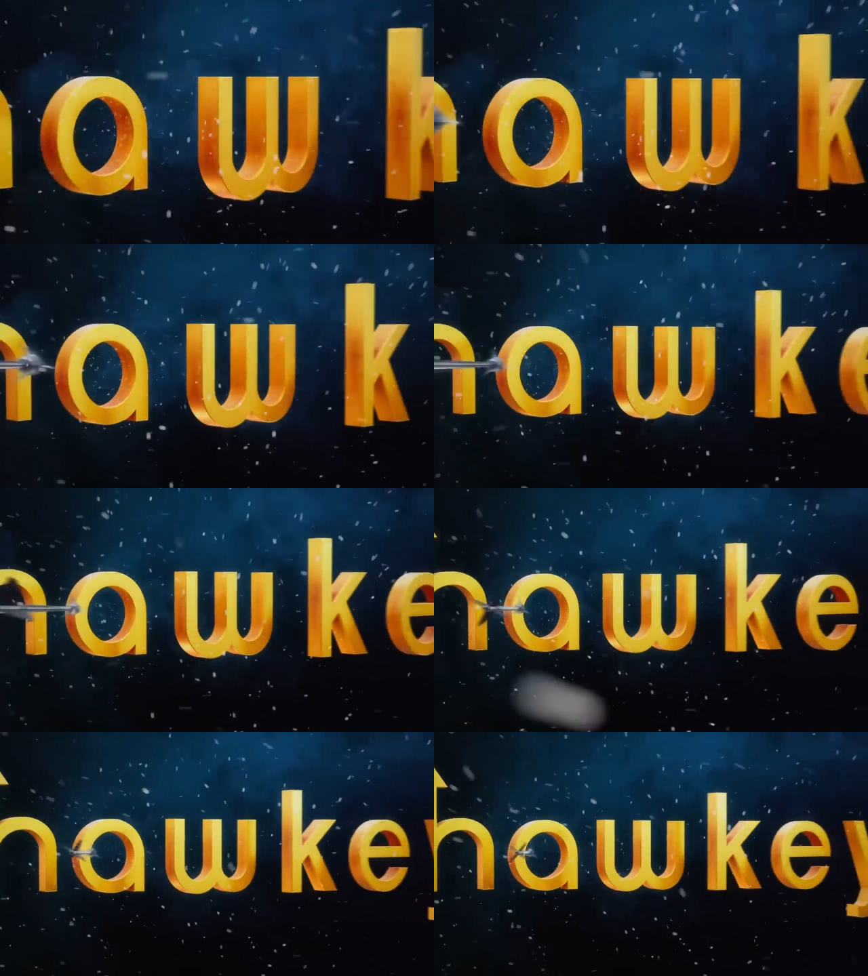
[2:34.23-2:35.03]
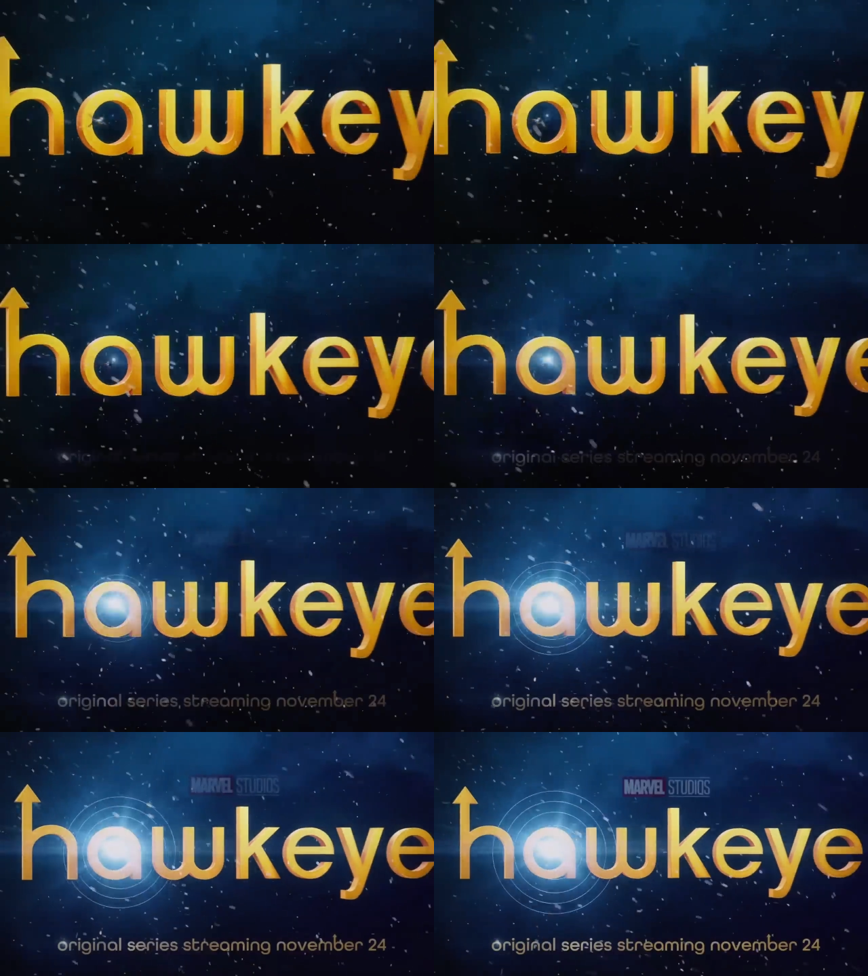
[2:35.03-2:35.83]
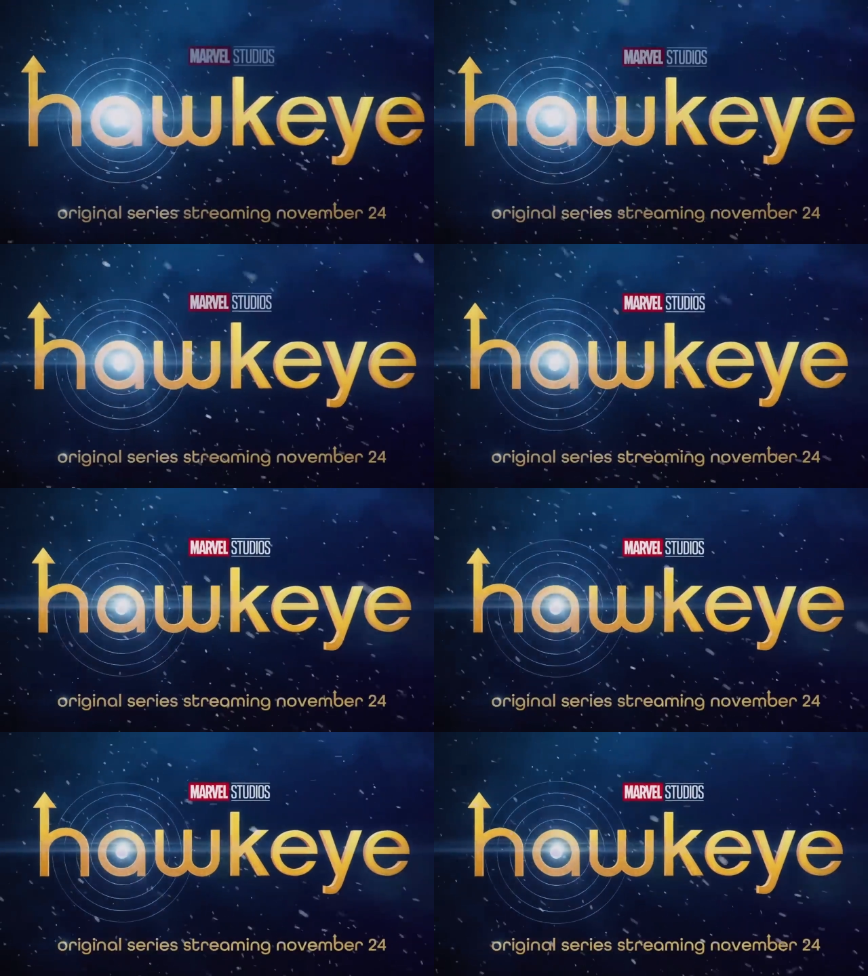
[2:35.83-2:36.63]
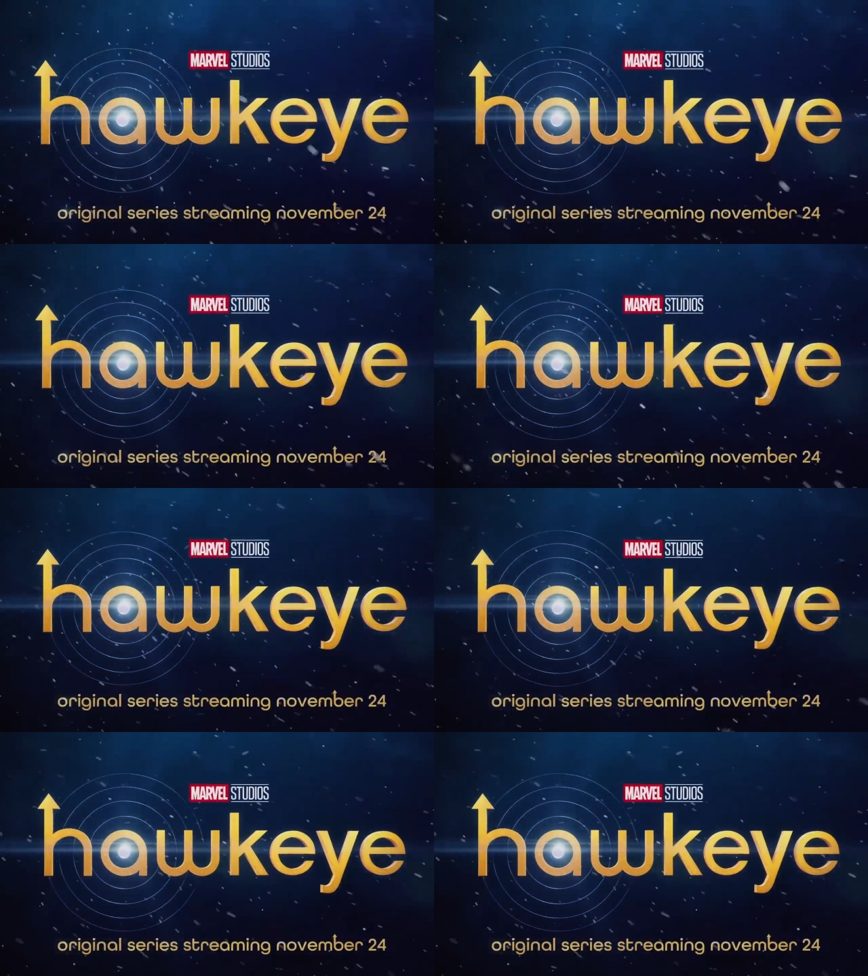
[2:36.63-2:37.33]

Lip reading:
(no speaker visible)